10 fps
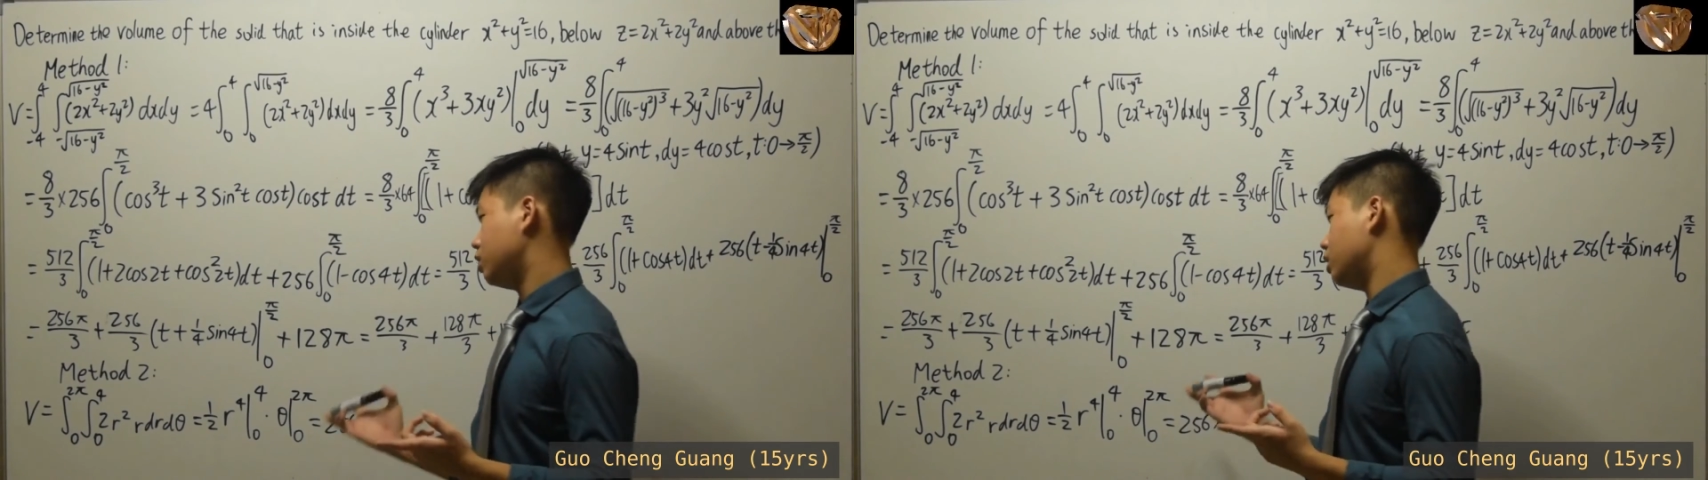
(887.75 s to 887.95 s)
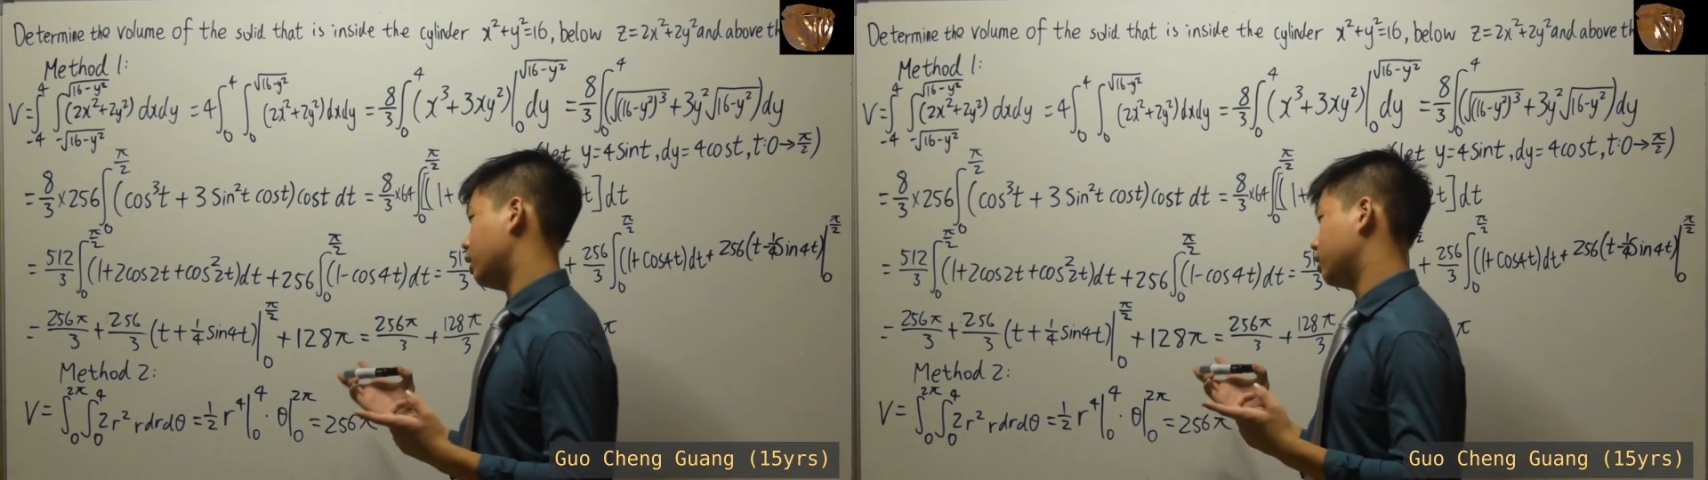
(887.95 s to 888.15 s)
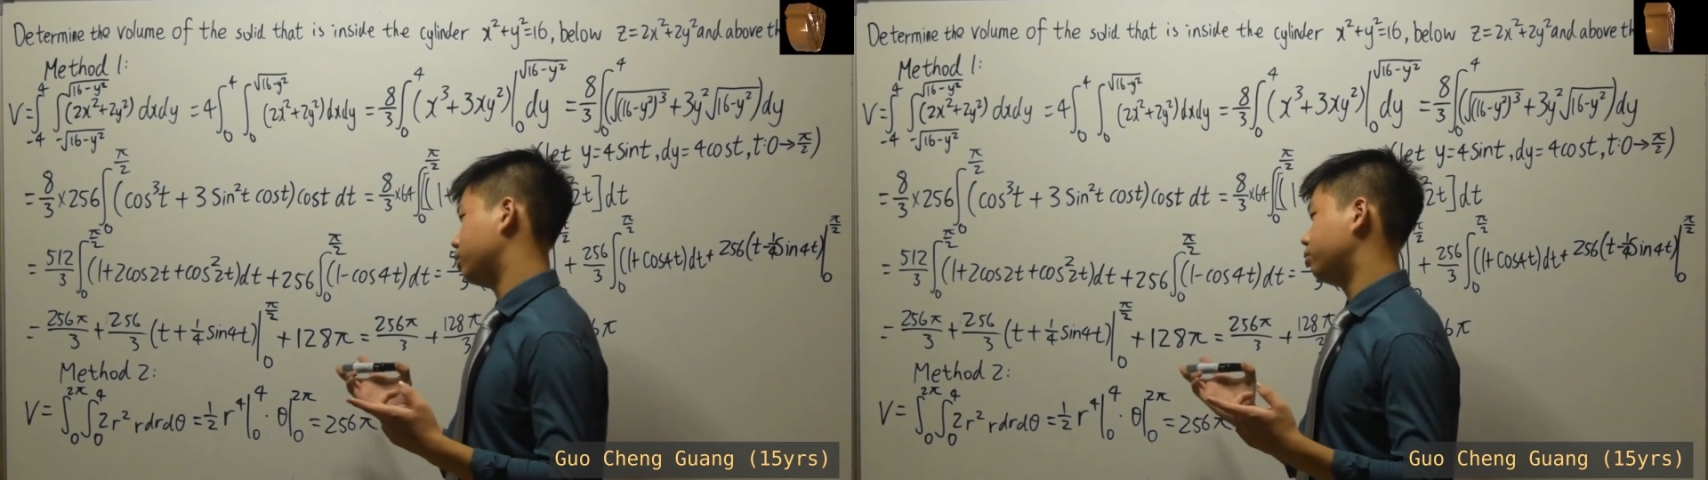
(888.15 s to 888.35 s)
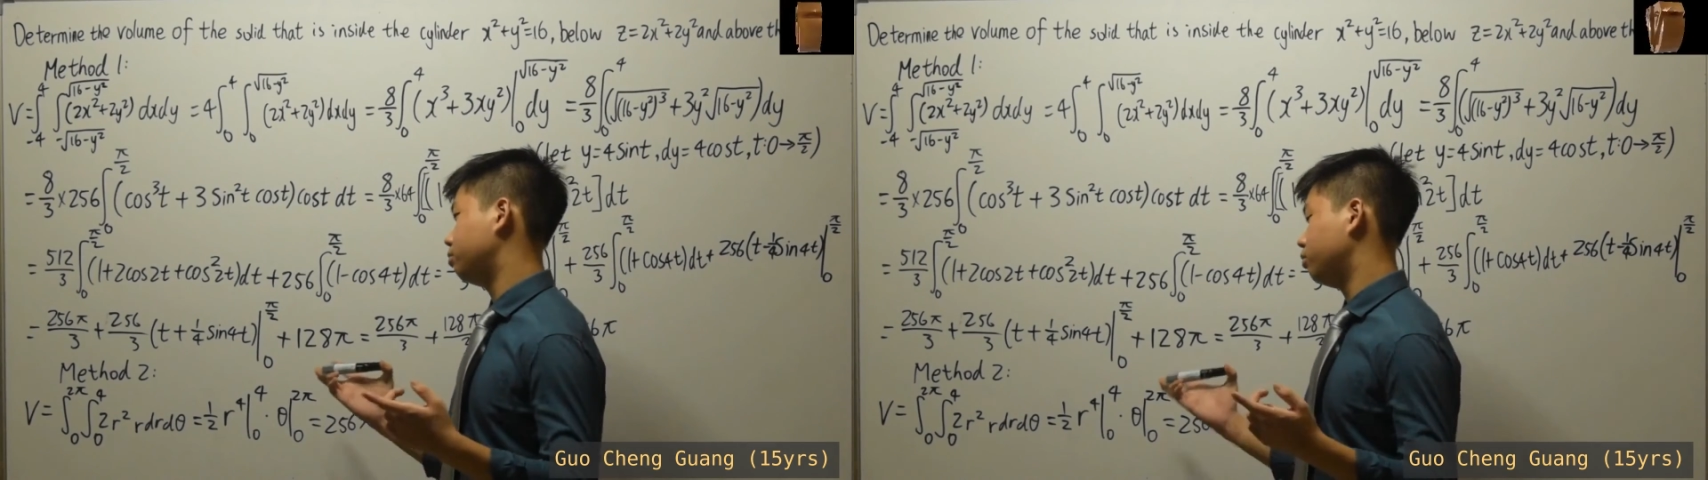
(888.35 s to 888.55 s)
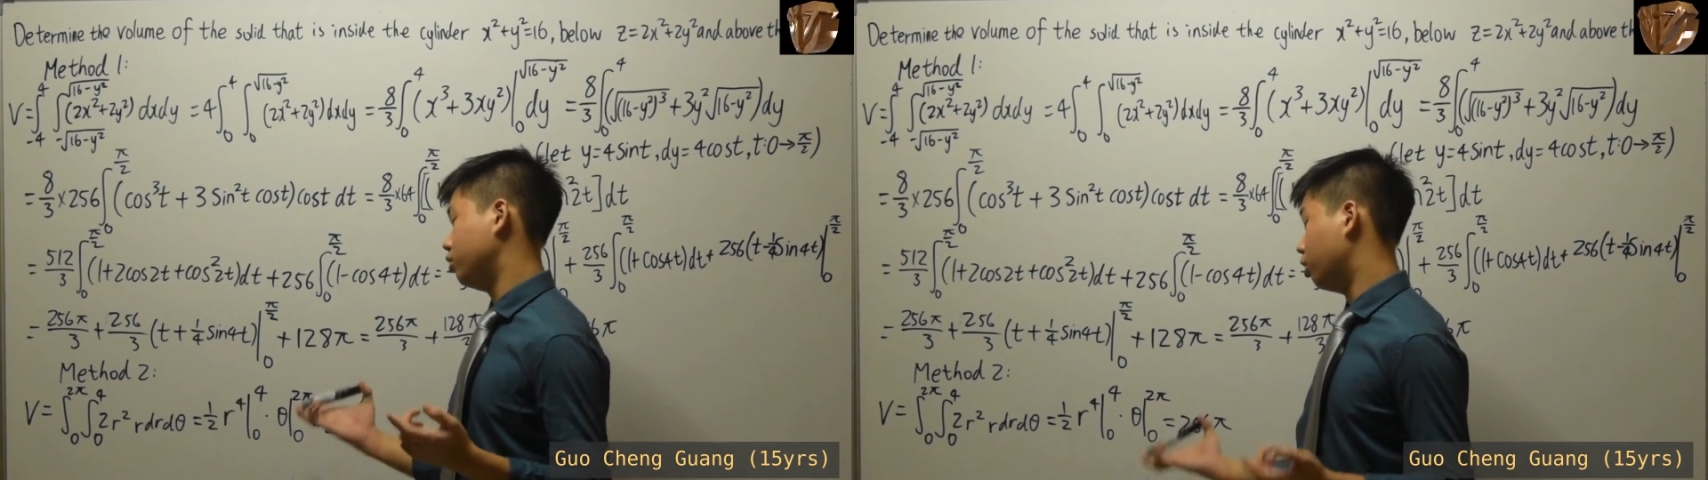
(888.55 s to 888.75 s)
in like
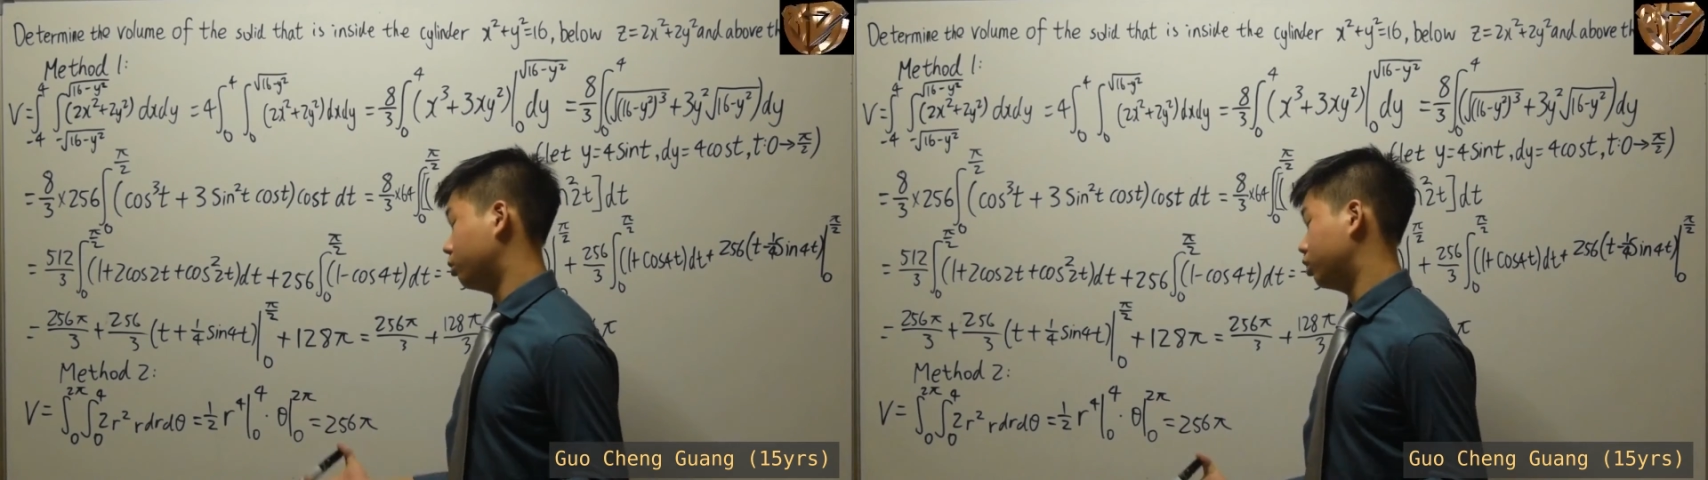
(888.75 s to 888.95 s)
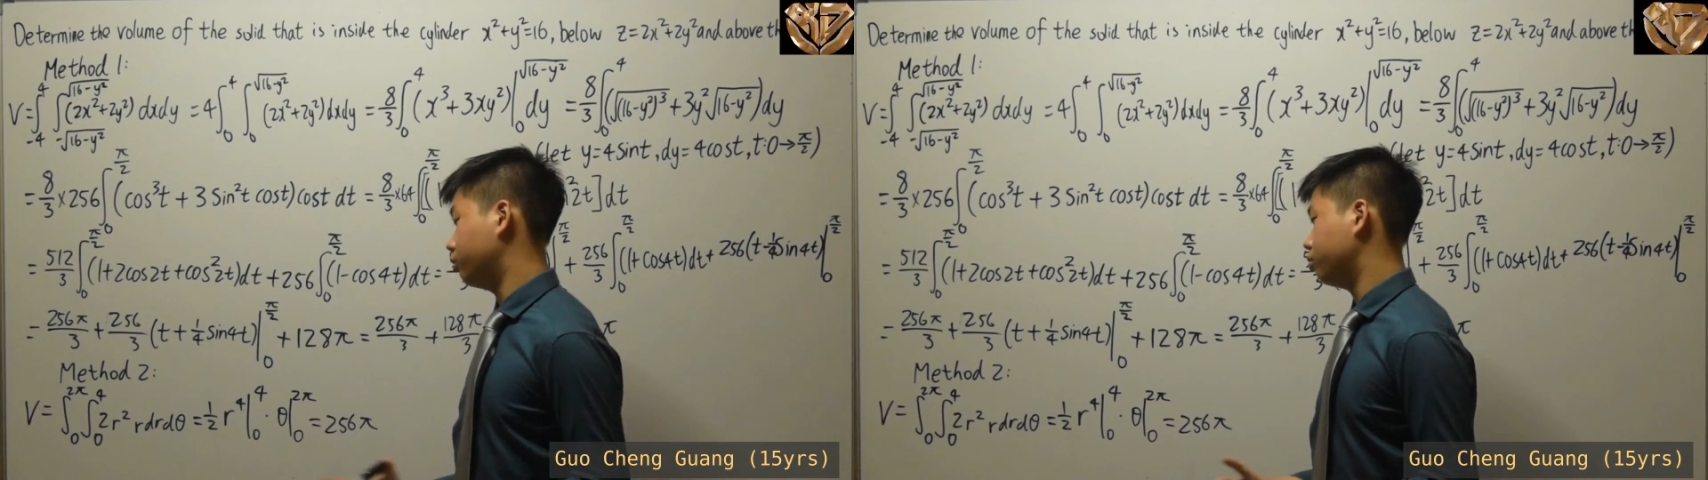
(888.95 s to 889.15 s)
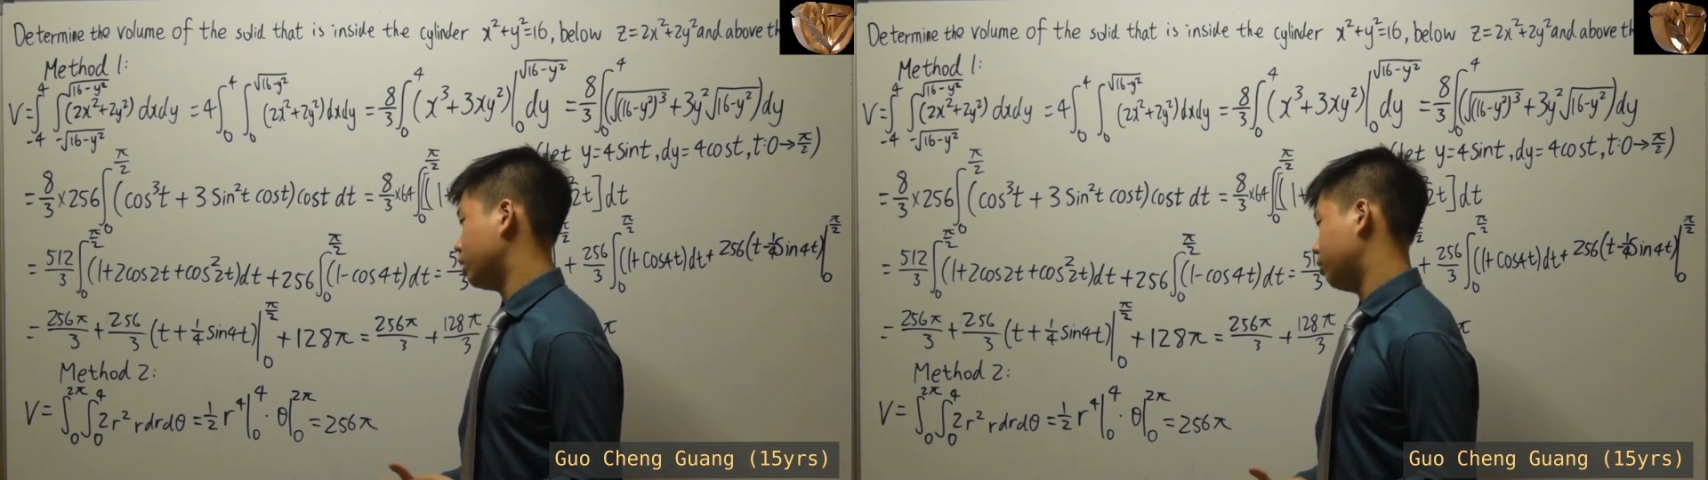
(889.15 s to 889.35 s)
normal